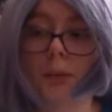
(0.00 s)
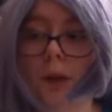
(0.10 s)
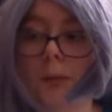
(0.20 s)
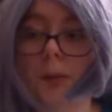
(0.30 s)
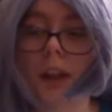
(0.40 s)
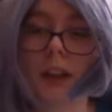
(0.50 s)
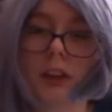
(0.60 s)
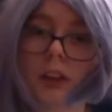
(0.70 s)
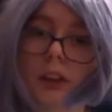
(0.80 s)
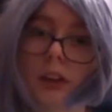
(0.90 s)
of
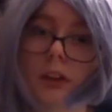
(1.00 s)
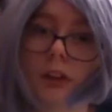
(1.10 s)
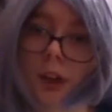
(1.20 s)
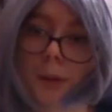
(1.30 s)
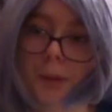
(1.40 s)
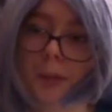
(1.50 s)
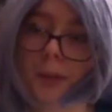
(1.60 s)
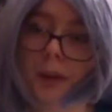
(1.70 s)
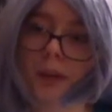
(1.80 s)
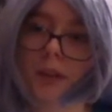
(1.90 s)
pages to a couple of
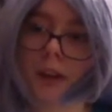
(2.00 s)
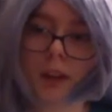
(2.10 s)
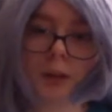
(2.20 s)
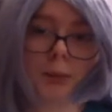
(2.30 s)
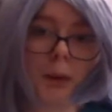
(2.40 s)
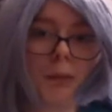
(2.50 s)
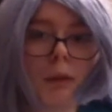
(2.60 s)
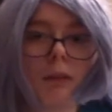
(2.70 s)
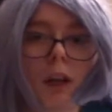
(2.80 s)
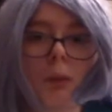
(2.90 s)
paragraphs, maybe
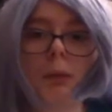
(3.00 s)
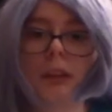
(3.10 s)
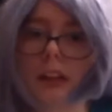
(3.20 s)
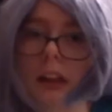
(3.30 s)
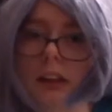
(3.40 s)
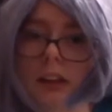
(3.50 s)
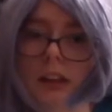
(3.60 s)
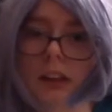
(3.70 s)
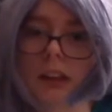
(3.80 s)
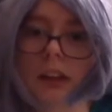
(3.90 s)
even a couple of
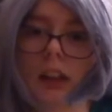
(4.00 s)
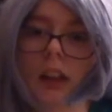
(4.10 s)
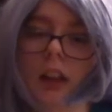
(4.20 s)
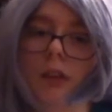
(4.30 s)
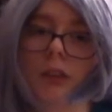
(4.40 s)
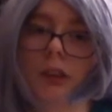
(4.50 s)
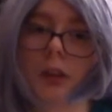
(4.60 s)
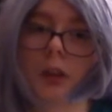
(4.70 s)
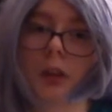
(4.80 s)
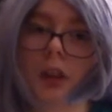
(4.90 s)
sentences with
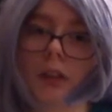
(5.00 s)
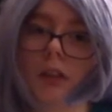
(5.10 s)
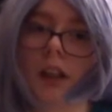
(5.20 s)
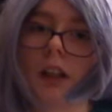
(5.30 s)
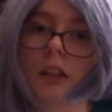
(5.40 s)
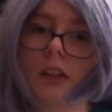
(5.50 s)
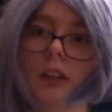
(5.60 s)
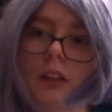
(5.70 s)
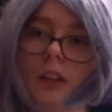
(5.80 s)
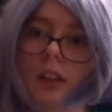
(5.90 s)
your outline.
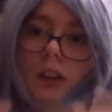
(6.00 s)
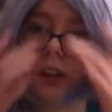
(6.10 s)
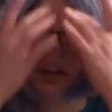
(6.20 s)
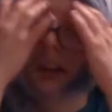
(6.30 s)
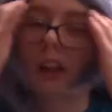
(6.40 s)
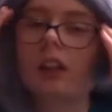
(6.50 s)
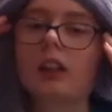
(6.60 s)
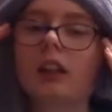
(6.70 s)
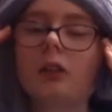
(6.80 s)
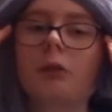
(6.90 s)
It
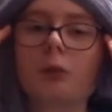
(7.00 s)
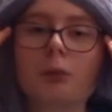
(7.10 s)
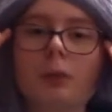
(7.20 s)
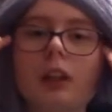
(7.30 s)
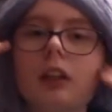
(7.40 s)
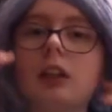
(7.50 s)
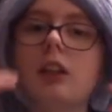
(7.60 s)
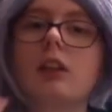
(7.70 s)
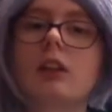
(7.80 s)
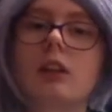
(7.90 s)
can even
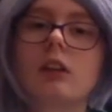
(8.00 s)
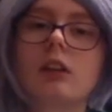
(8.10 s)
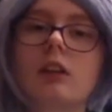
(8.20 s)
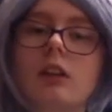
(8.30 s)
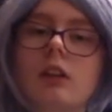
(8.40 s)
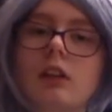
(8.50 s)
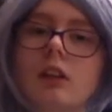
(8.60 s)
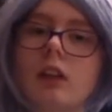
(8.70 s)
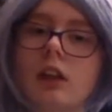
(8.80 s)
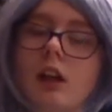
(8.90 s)
be
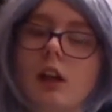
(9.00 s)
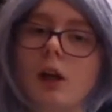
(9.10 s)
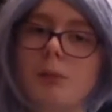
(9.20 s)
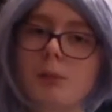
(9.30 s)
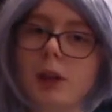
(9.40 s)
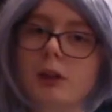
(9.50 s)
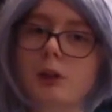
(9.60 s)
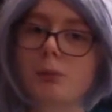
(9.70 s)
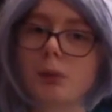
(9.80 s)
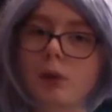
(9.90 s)

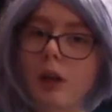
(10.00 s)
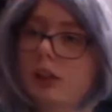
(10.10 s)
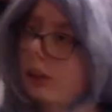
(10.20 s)
major plots.